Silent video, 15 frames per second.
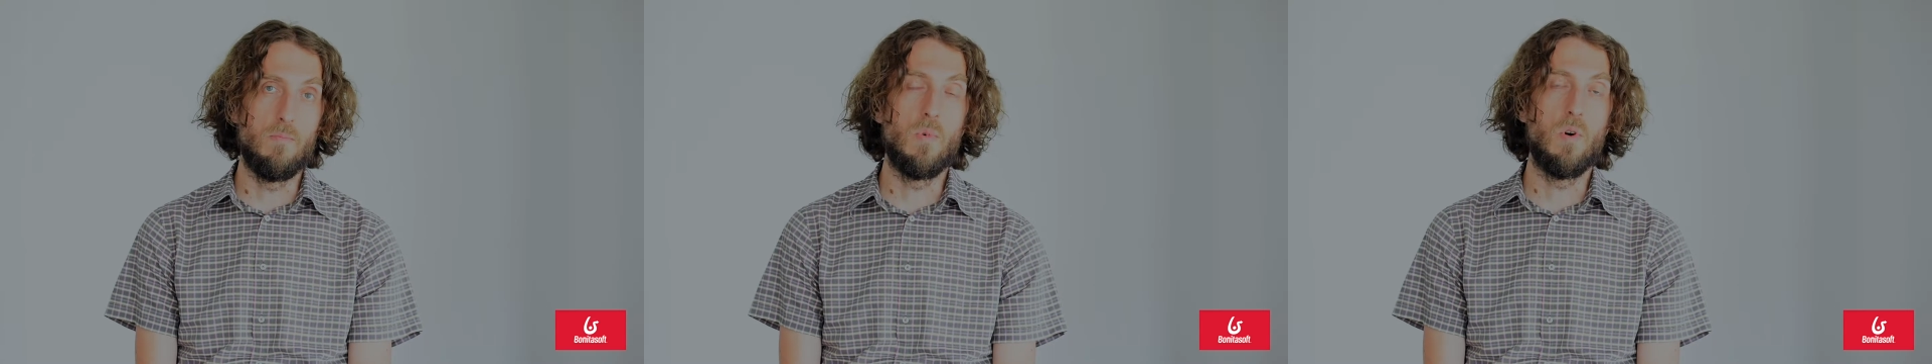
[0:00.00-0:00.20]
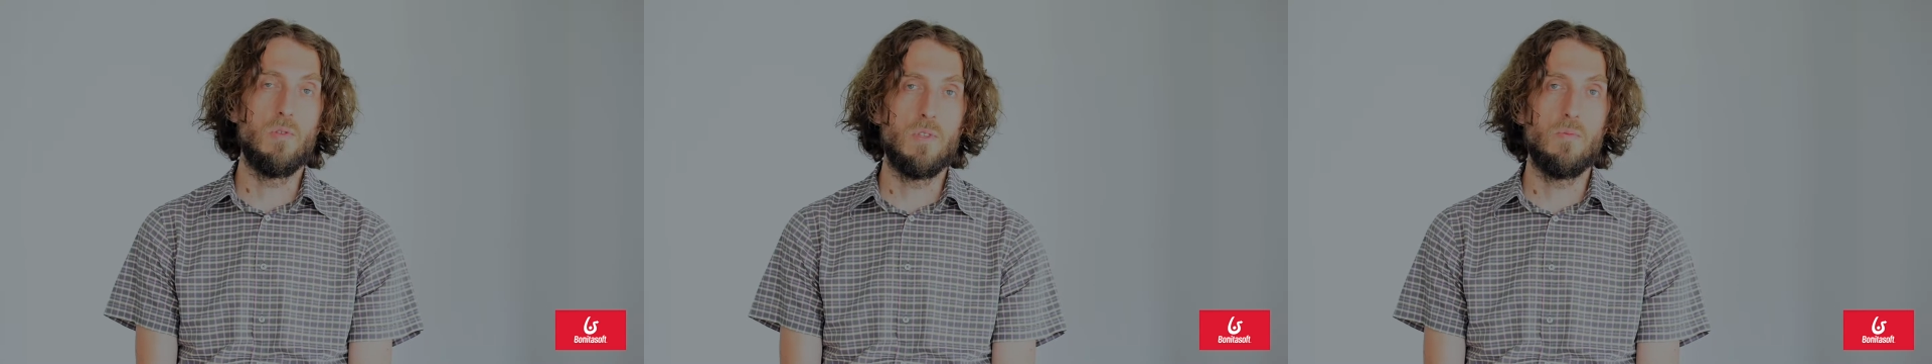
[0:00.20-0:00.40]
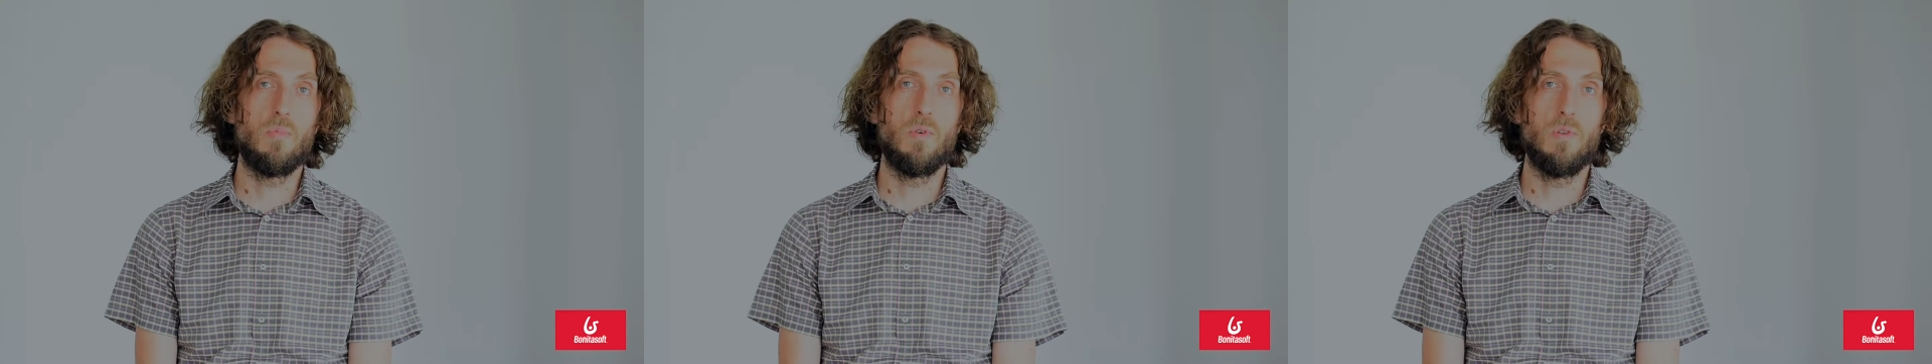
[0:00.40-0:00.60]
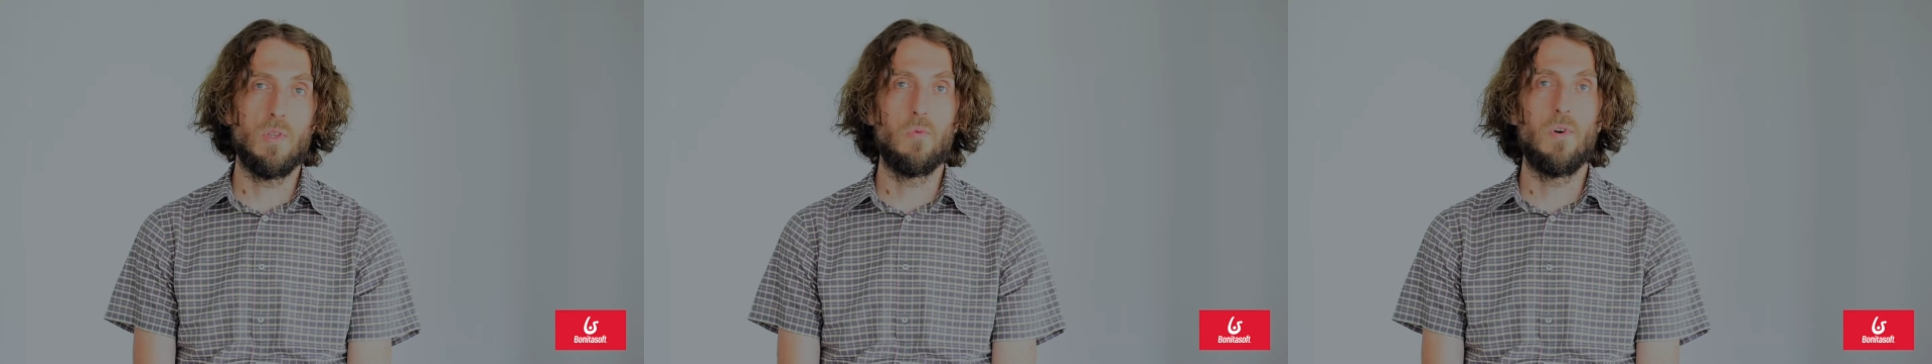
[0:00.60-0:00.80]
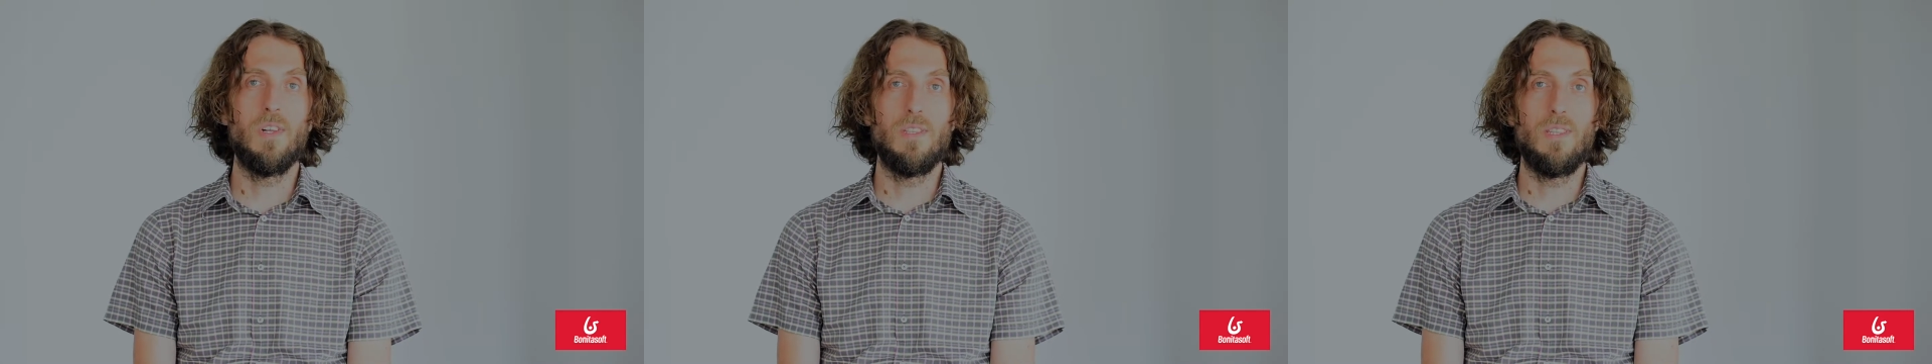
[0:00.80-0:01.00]
the most
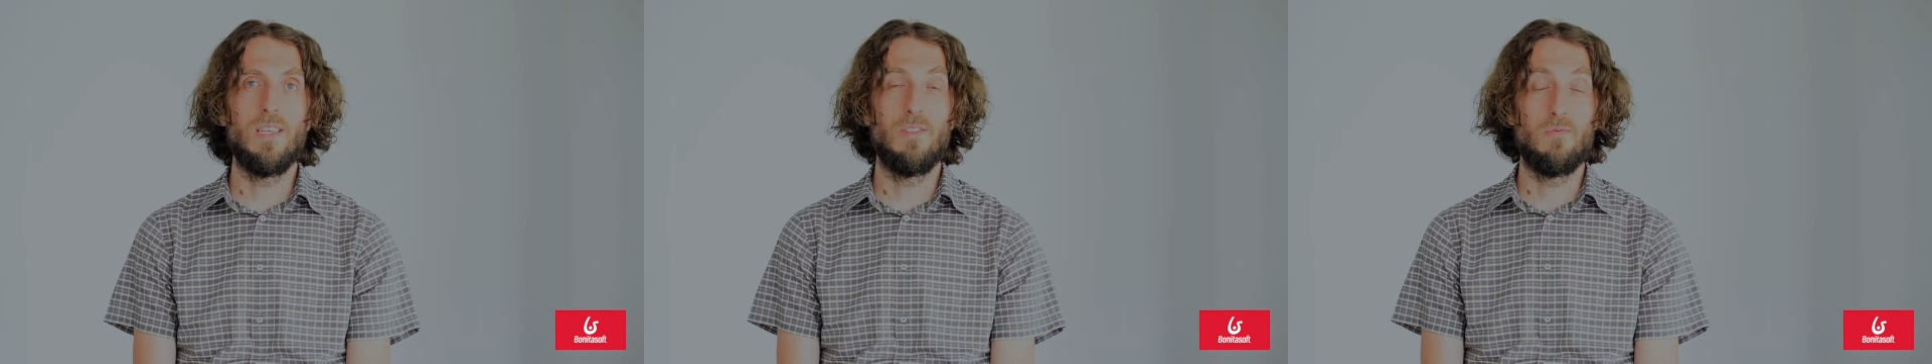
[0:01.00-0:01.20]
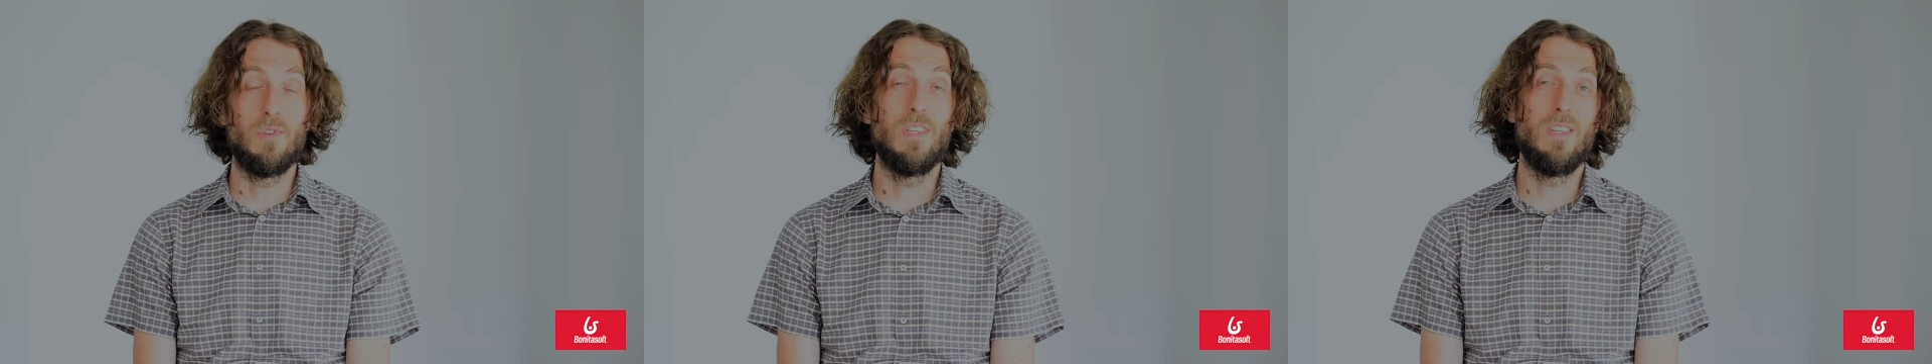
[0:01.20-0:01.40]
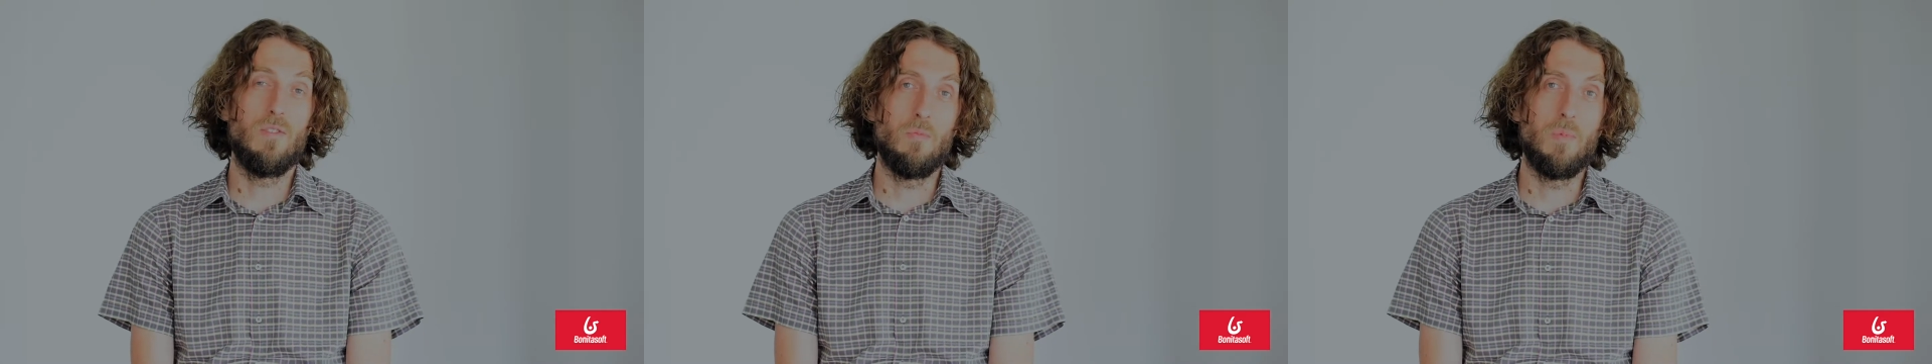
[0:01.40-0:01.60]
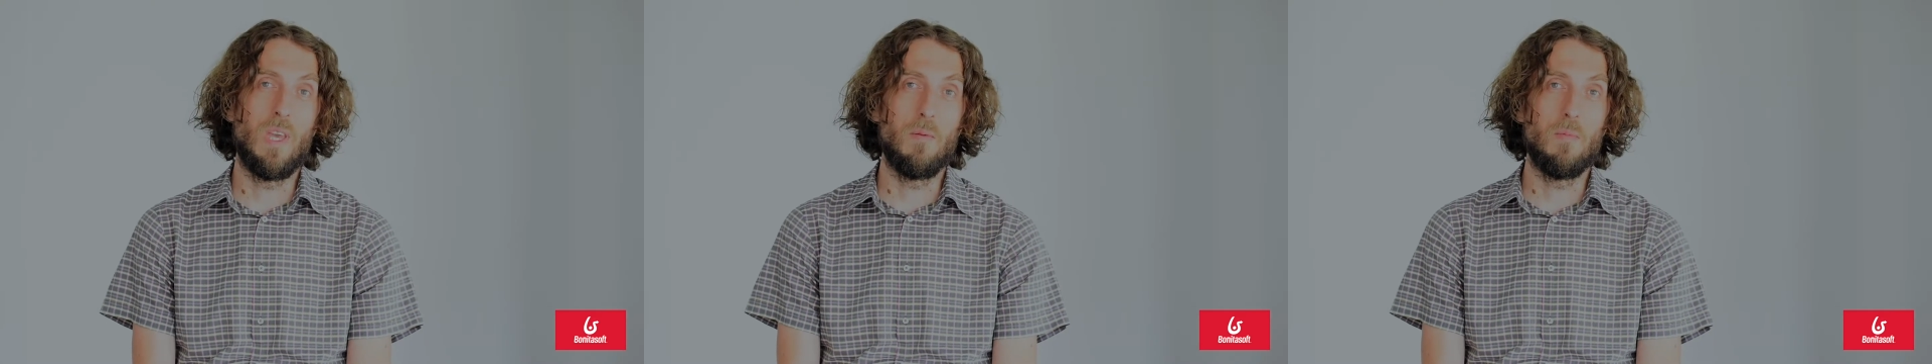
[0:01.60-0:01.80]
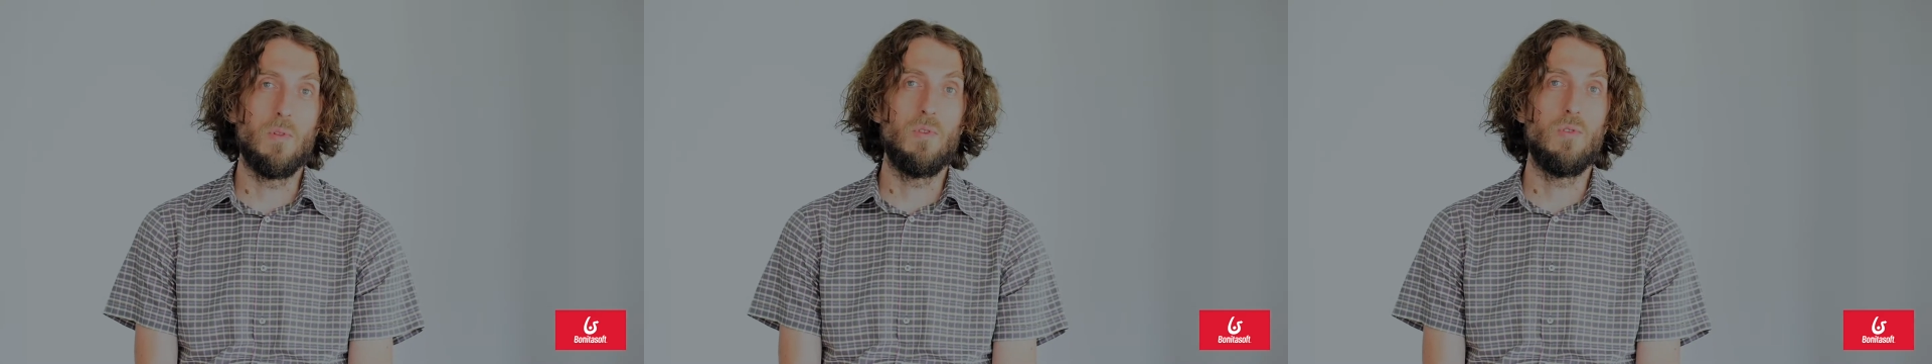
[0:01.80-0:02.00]
important quality is really to be
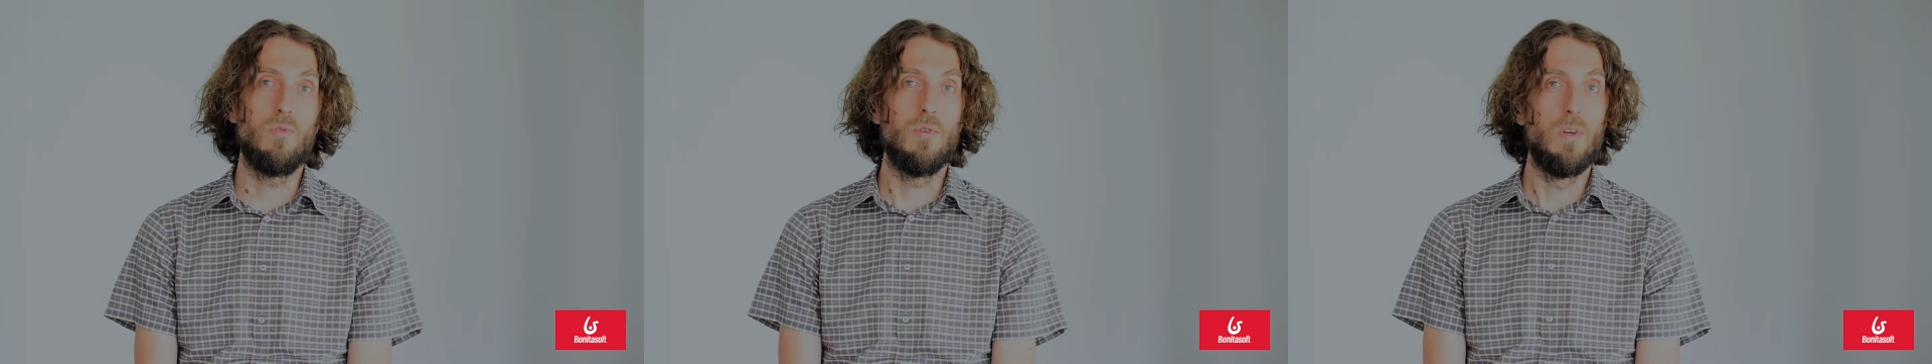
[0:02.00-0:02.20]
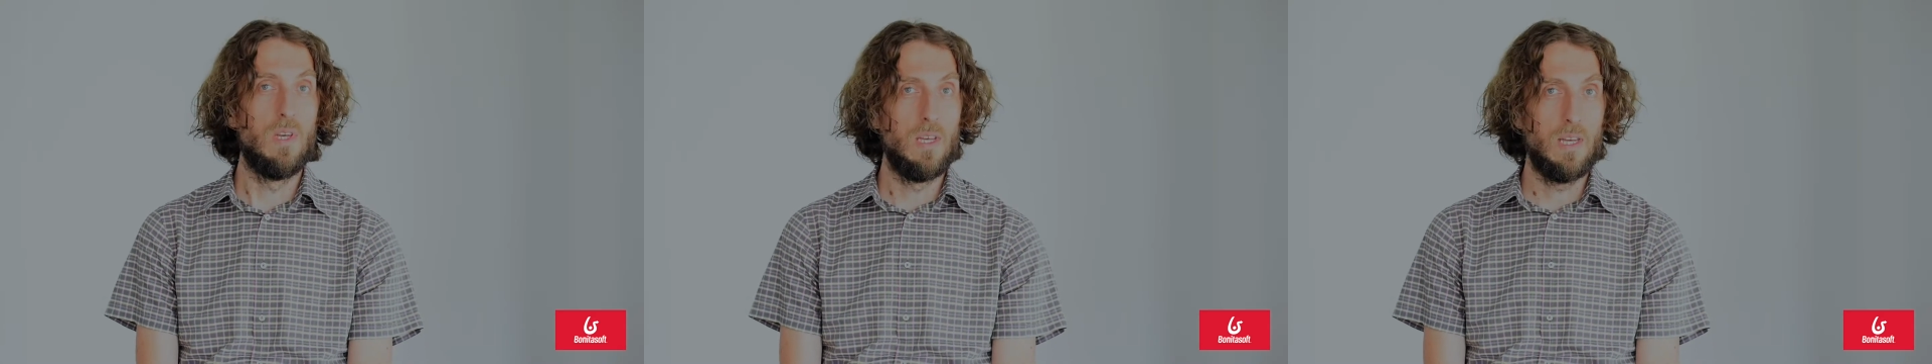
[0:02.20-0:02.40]
able to